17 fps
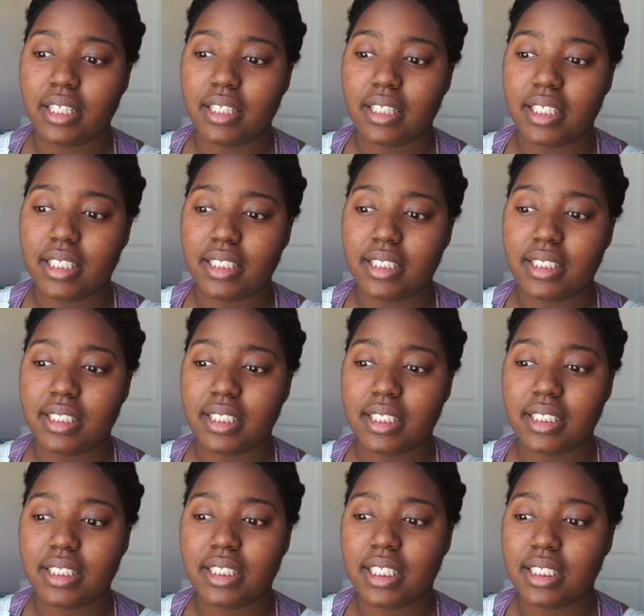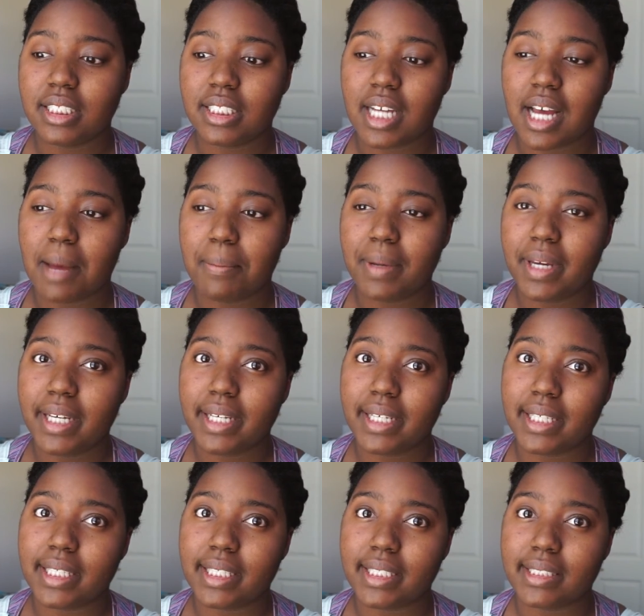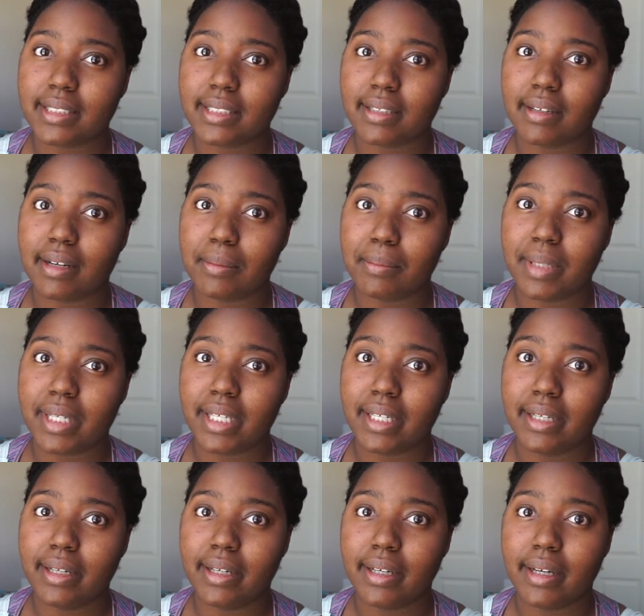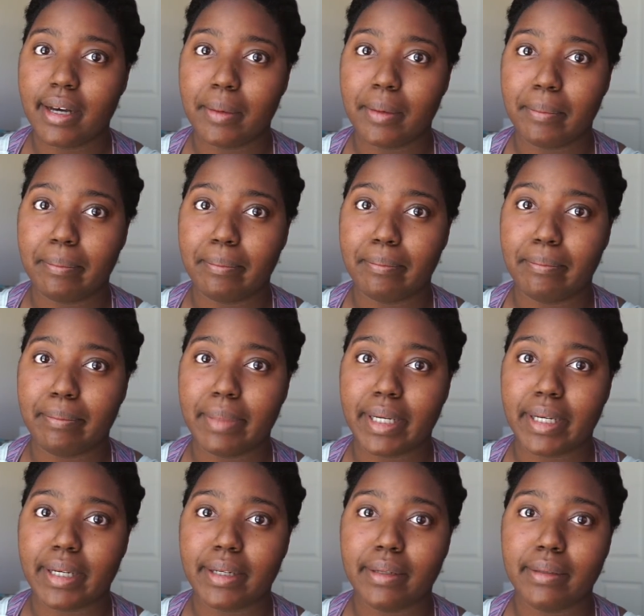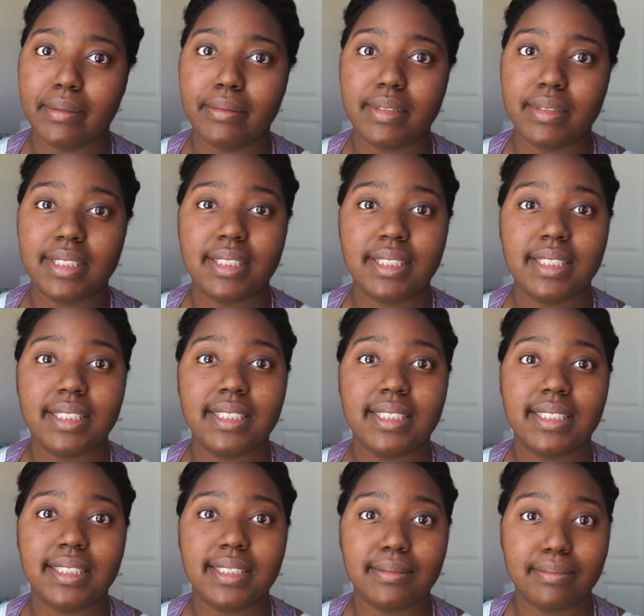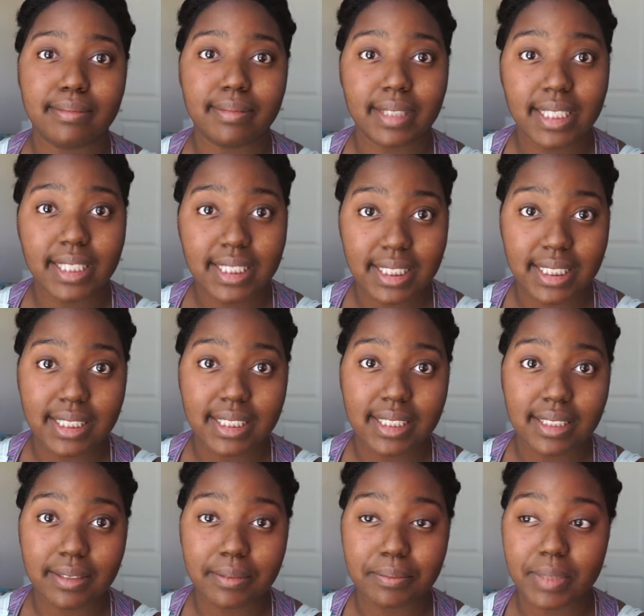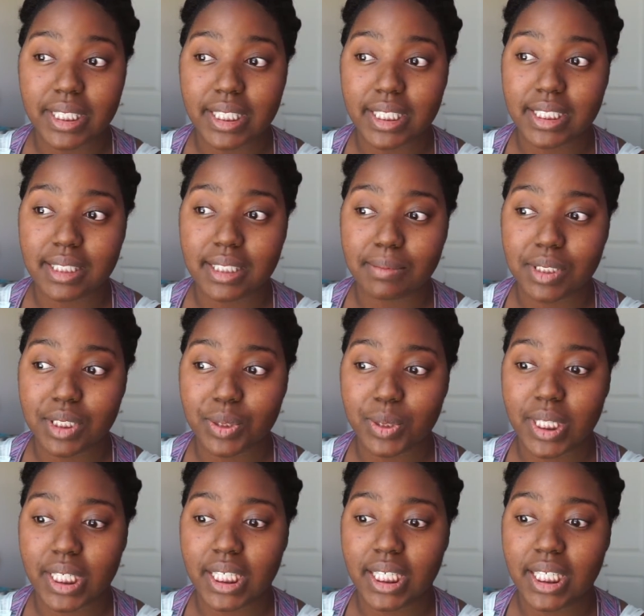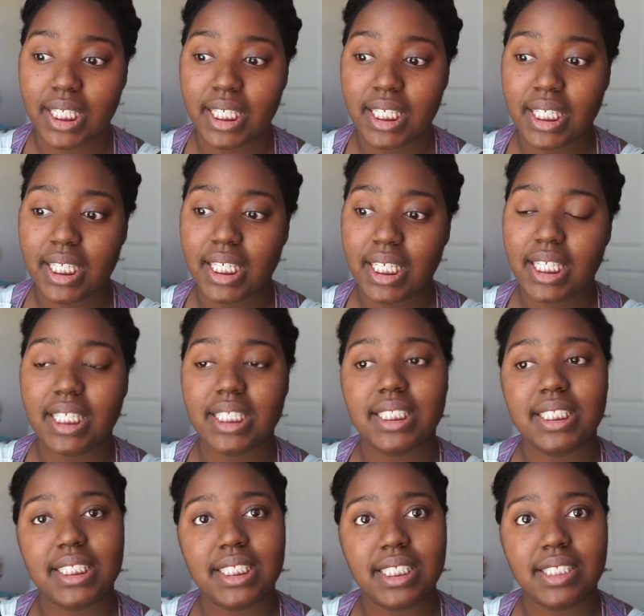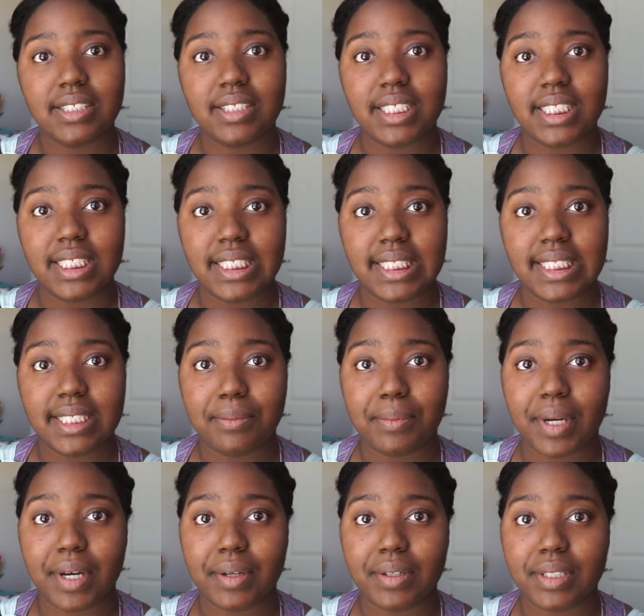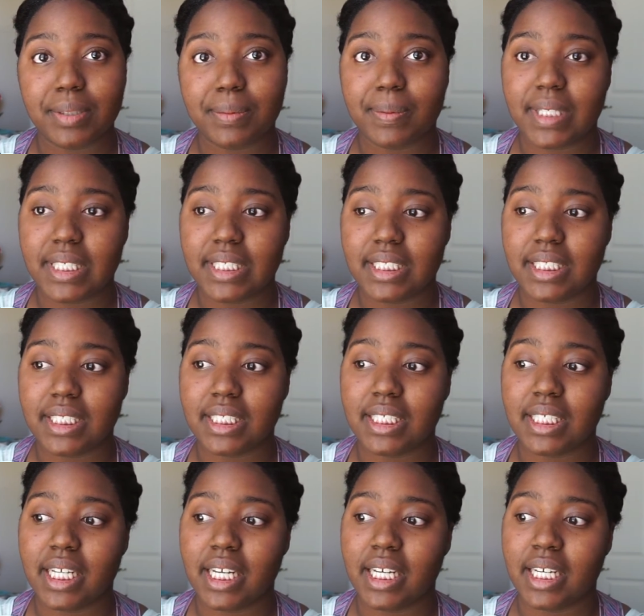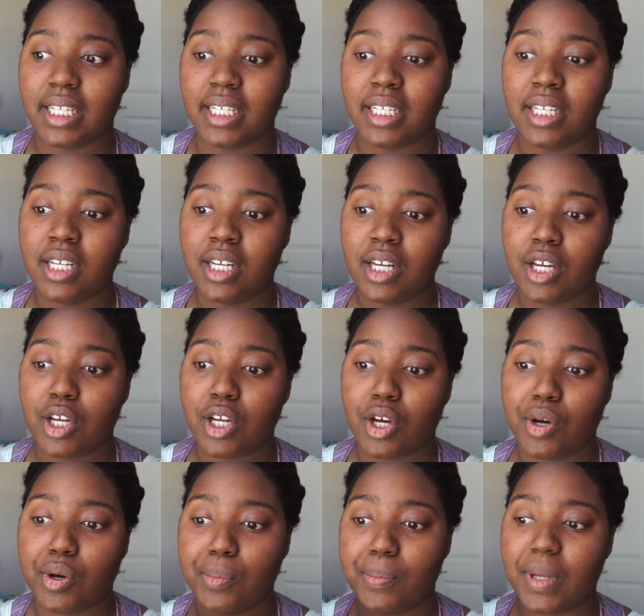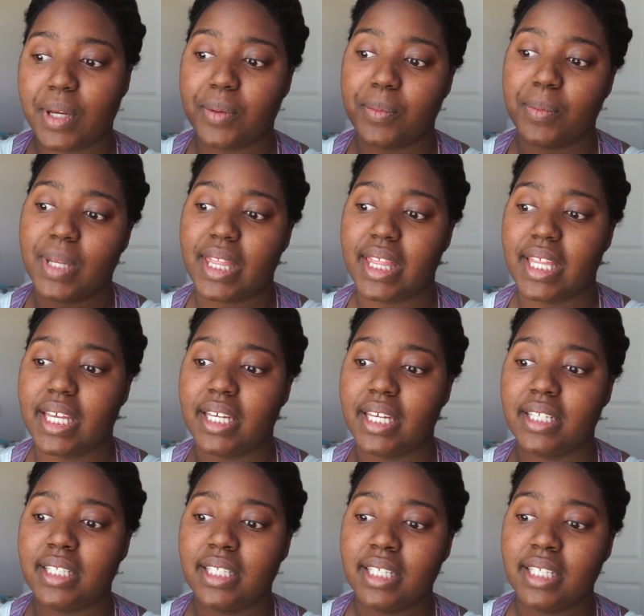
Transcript: this Thursday's topic is going to be about depression, because I'm doing a series about depression and coping with it.